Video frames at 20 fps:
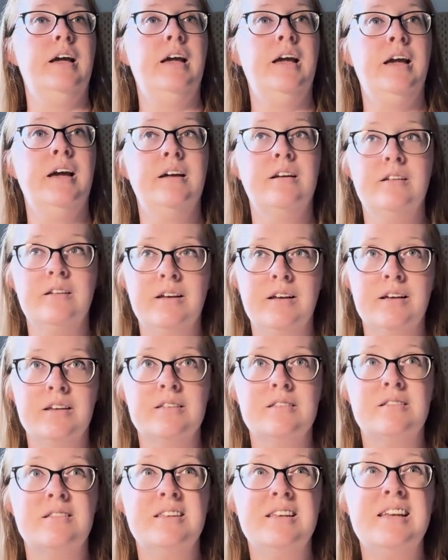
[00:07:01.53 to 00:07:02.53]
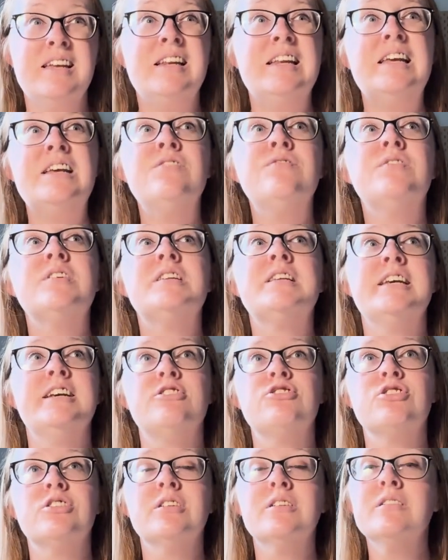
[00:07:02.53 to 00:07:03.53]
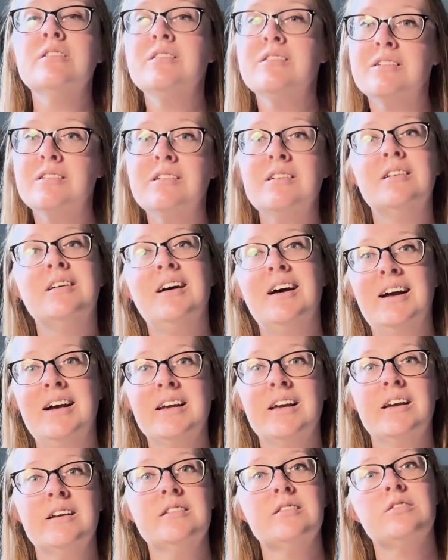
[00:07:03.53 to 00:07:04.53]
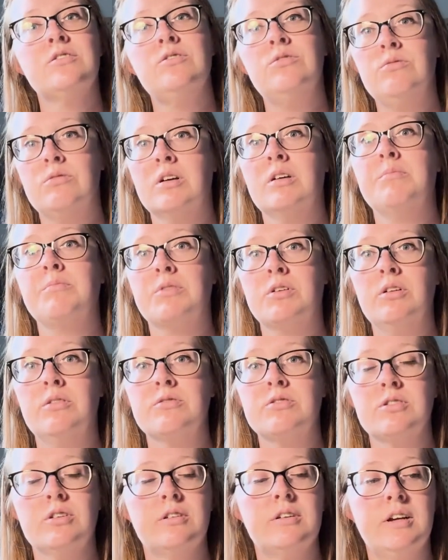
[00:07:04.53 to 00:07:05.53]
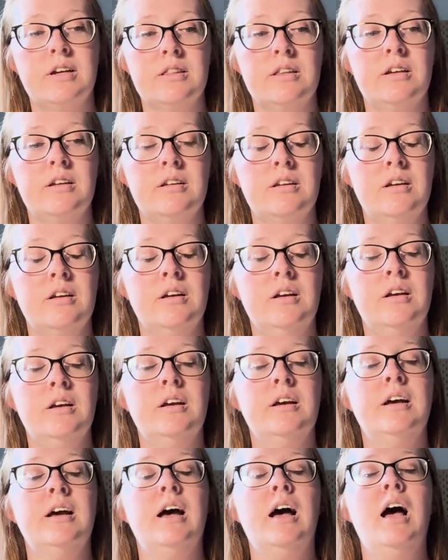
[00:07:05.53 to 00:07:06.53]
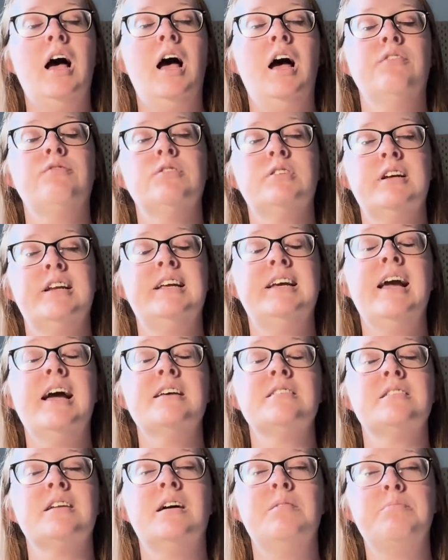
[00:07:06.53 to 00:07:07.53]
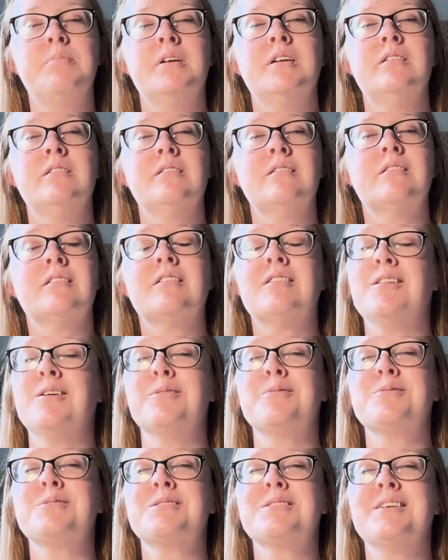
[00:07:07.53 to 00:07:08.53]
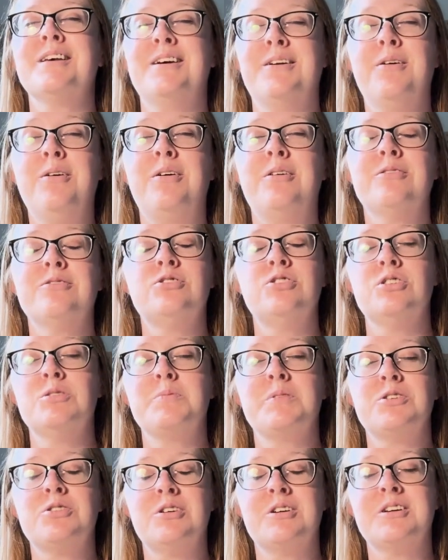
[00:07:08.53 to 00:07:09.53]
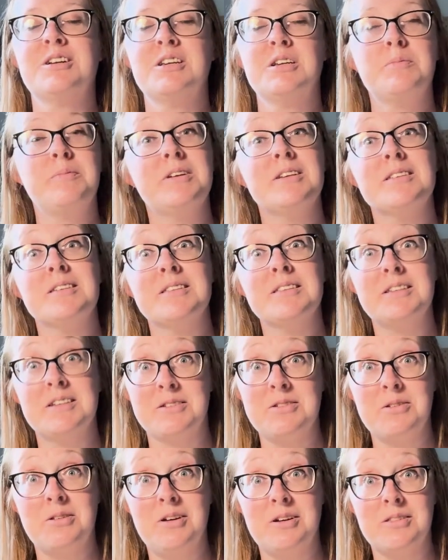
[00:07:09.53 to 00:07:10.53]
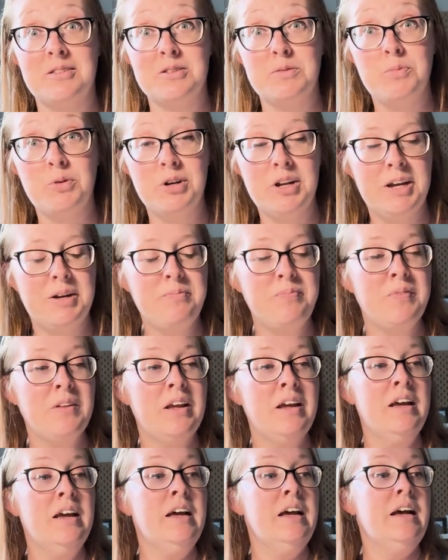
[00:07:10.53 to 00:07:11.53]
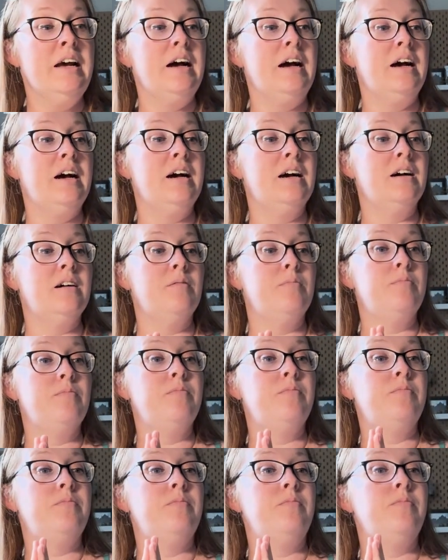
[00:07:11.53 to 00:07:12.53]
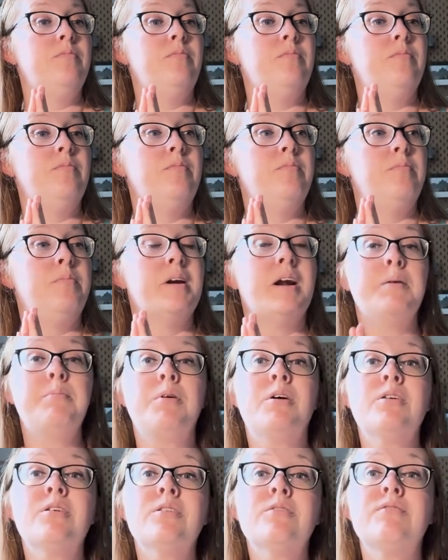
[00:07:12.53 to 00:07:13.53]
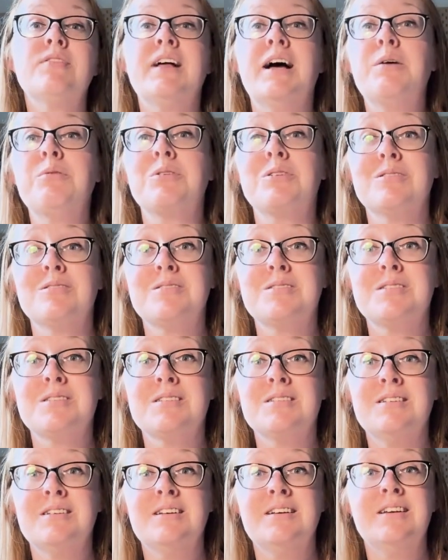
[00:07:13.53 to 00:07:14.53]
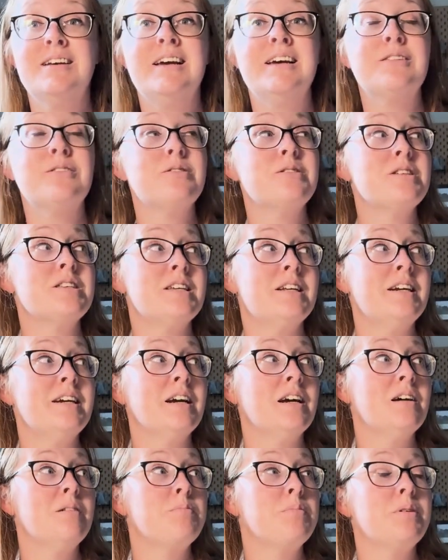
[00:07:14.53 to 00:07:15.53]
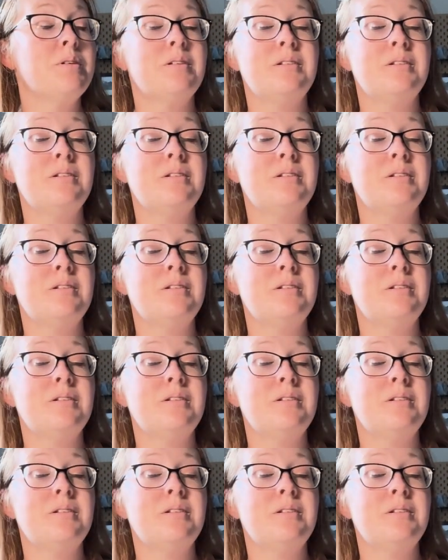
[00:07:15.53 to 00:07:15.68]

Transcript: an invitation, I guess, to come closer. Not that Aphrodite has not been close at all. She's been talking to me since 6 o'clock this morning. But I bought her flowers, and they're sitting up